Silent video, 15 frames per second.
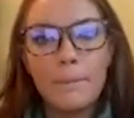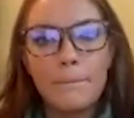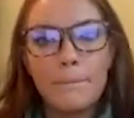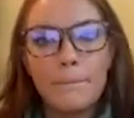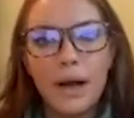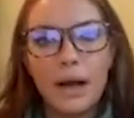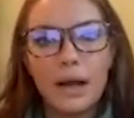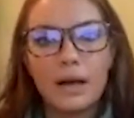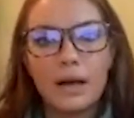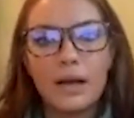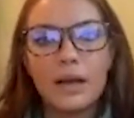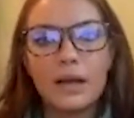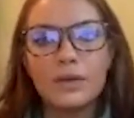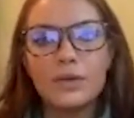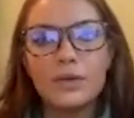but
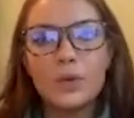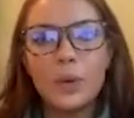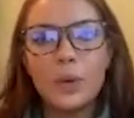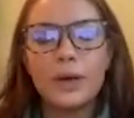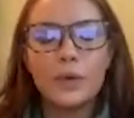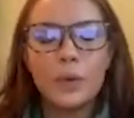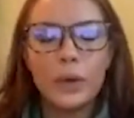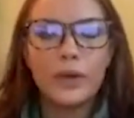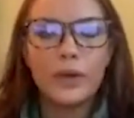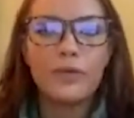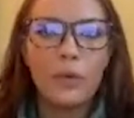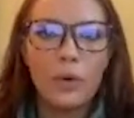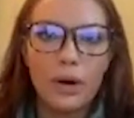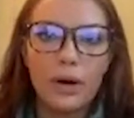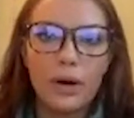in
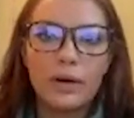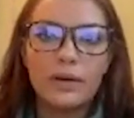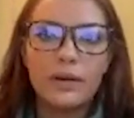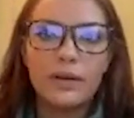2024,